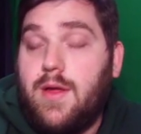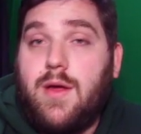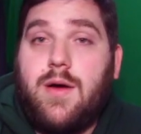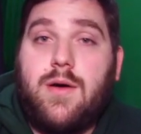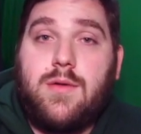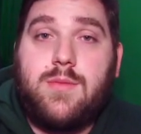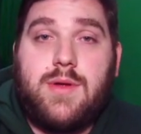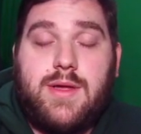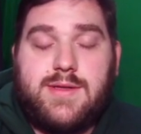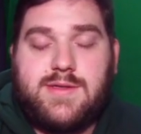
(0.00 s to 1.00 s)
Oh,
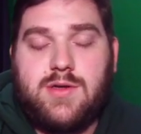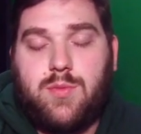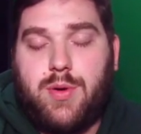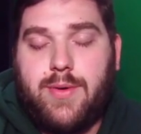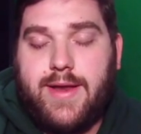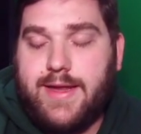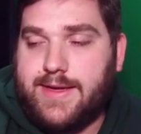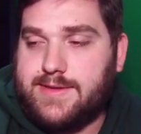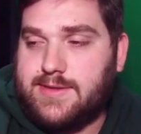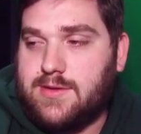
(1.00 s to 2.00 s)
it's so poetic.
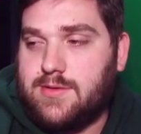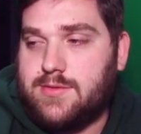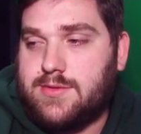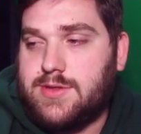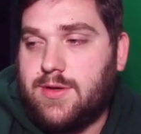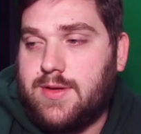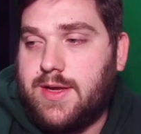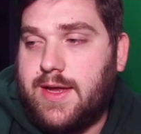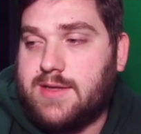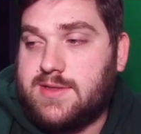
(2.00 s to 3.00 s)
It's so
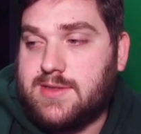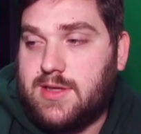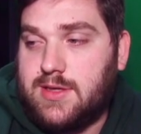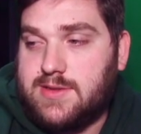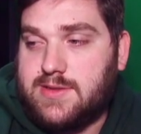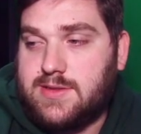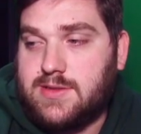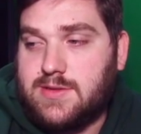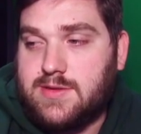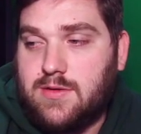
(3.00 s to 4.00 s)
Tolkien-esque. It's
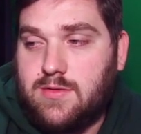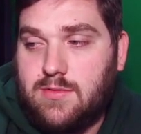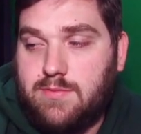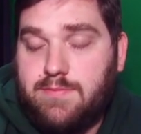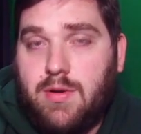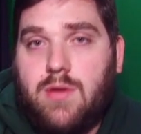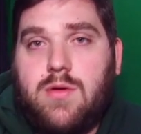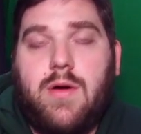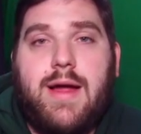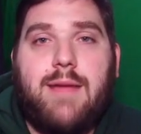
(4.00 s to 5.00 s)
so
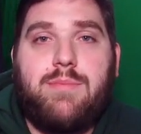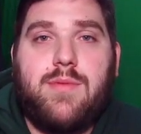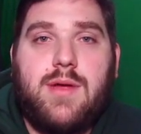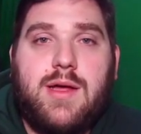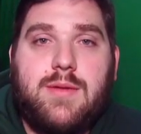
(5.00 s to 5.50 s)
bullcrap.